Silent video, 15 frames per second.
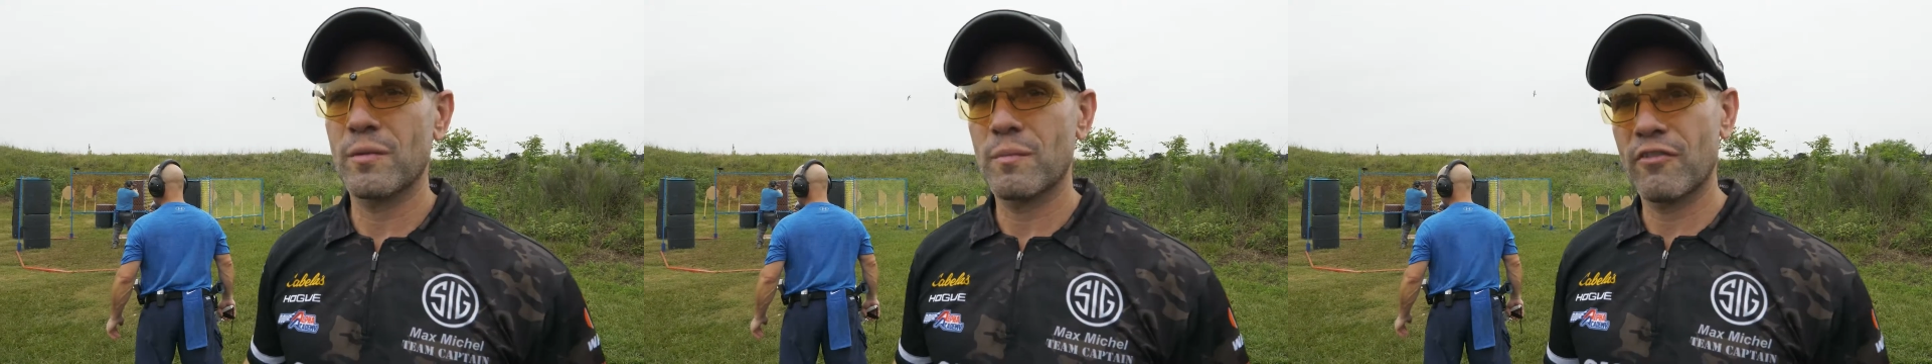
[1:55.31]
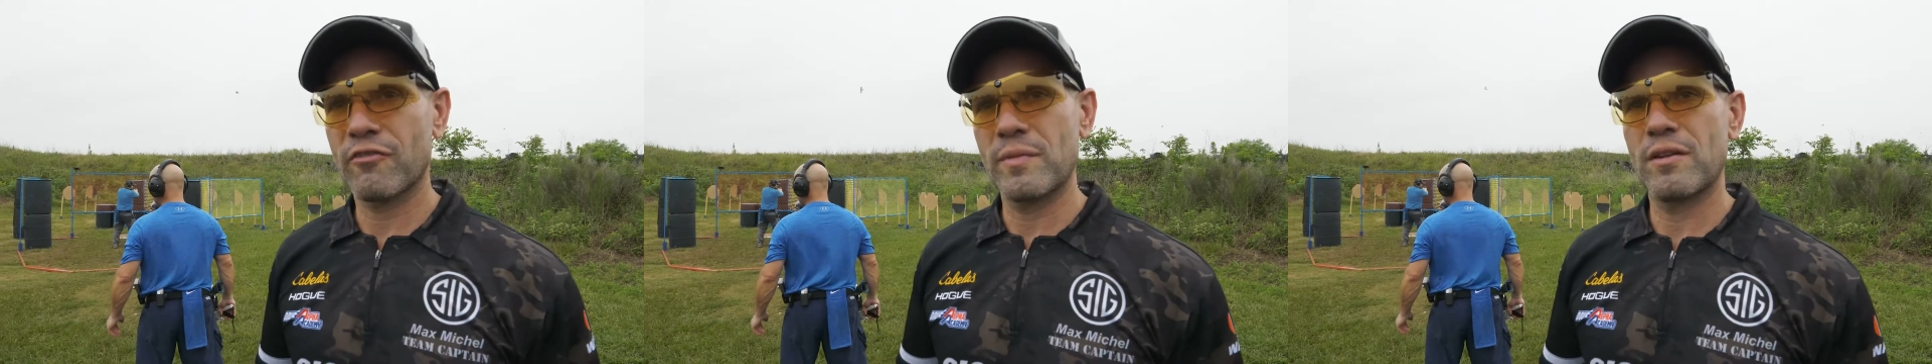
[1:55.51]

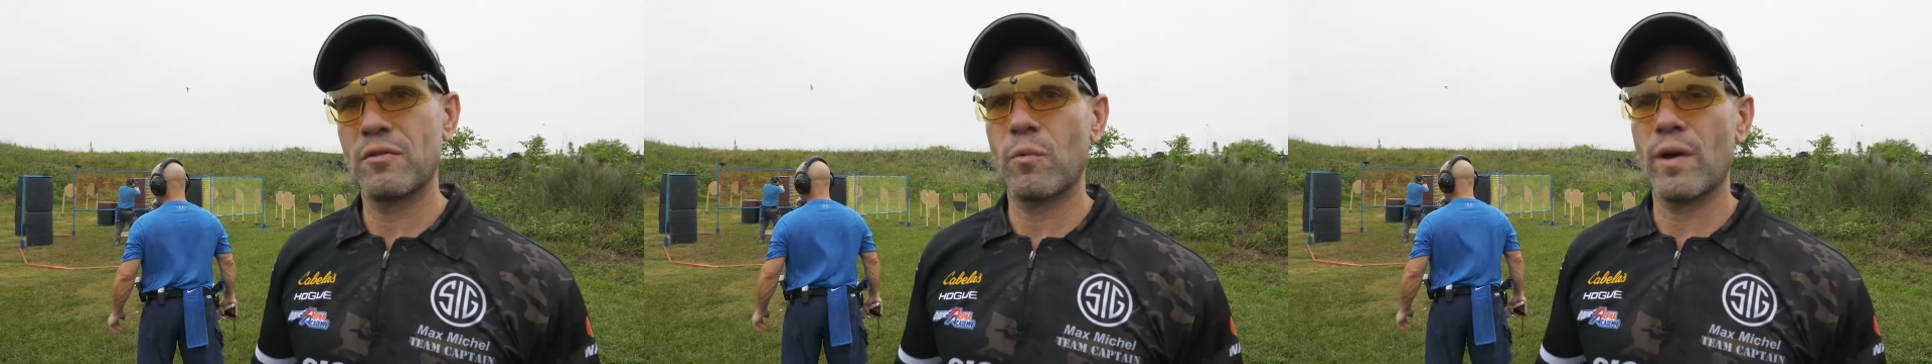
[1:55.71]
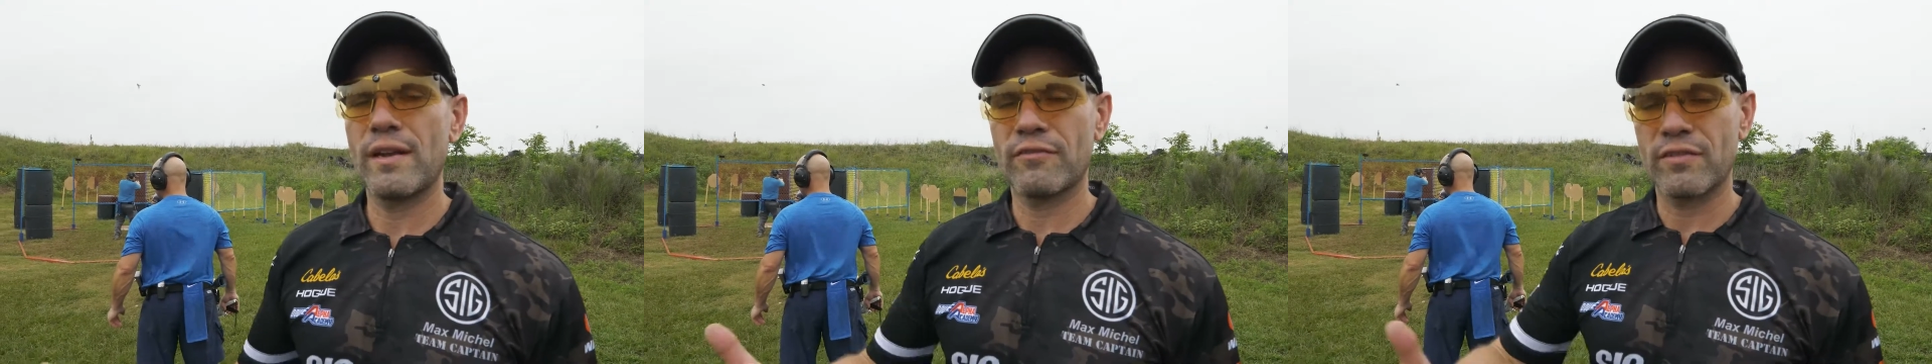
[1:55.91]
but for me to
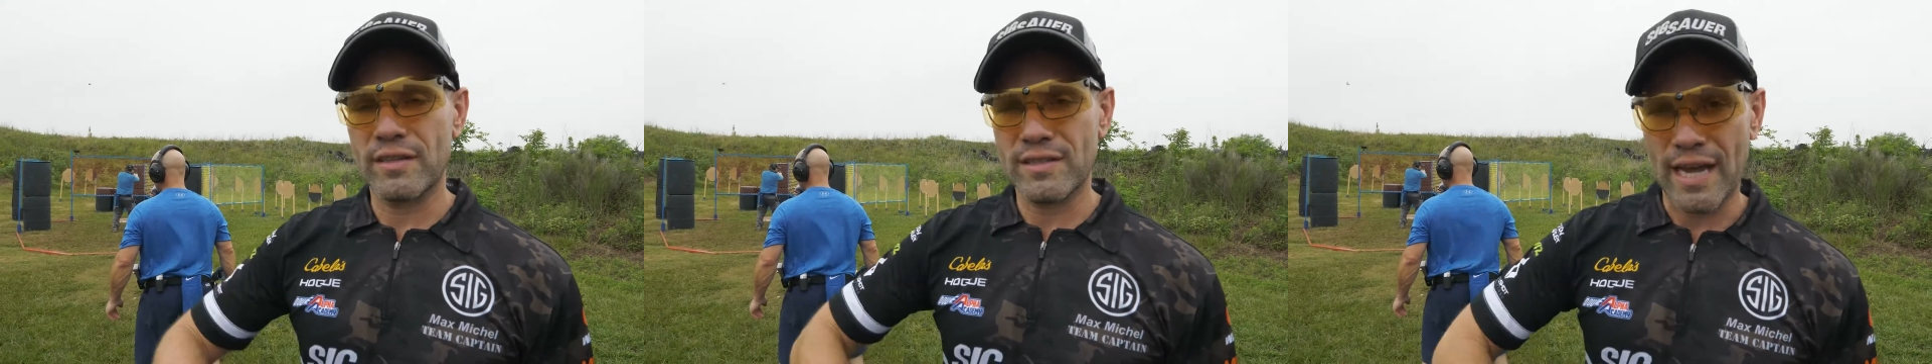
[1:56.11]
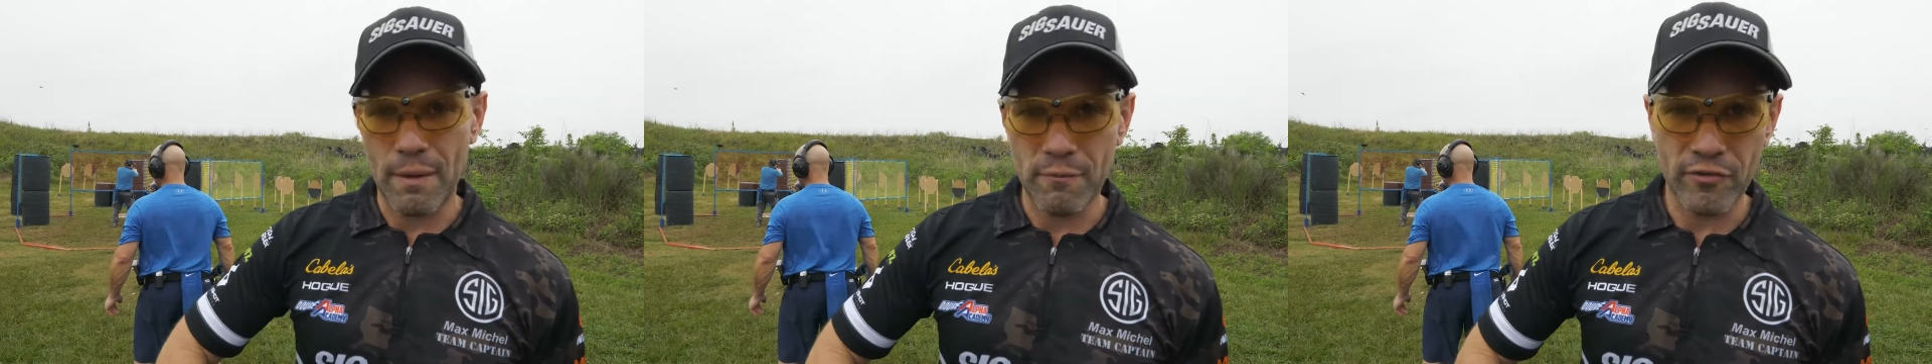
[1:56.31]
wait for the
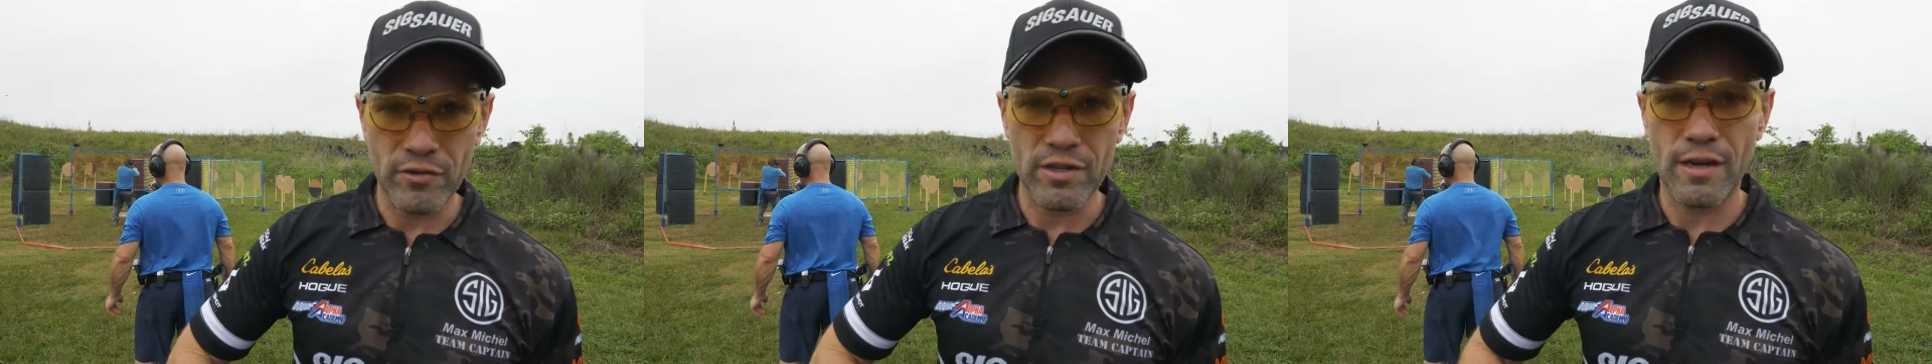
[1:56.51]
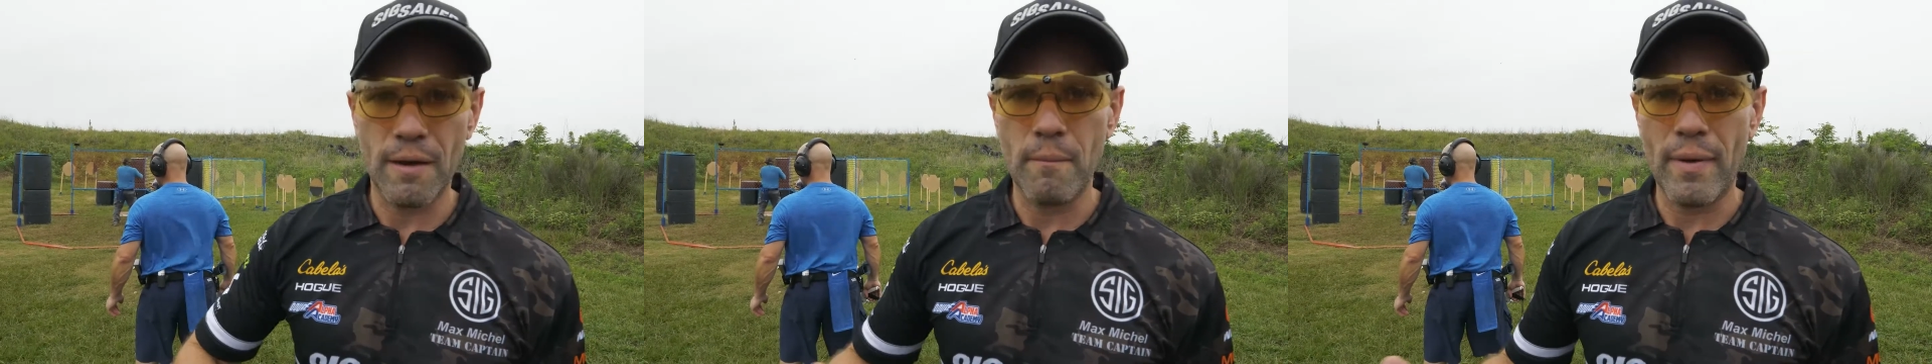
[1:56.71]
time for it
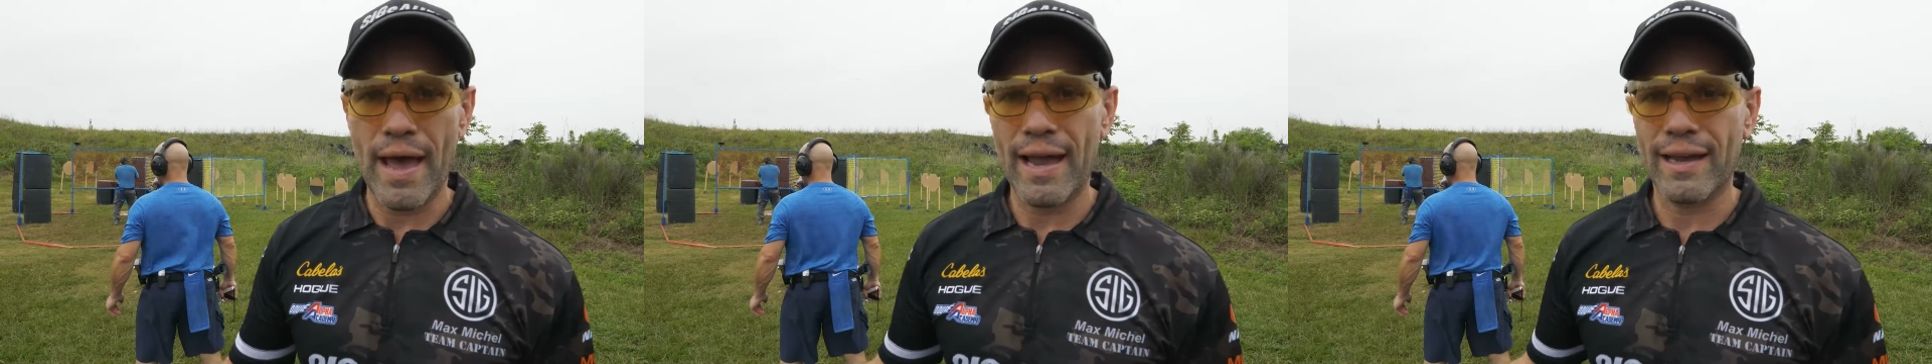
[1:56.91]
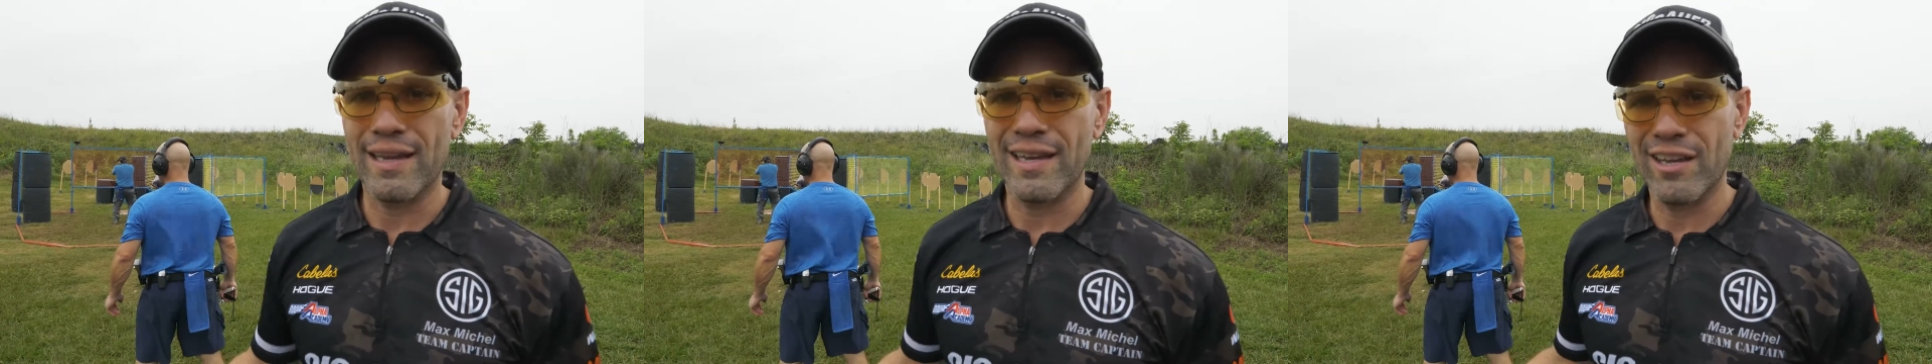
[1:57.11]
to come back and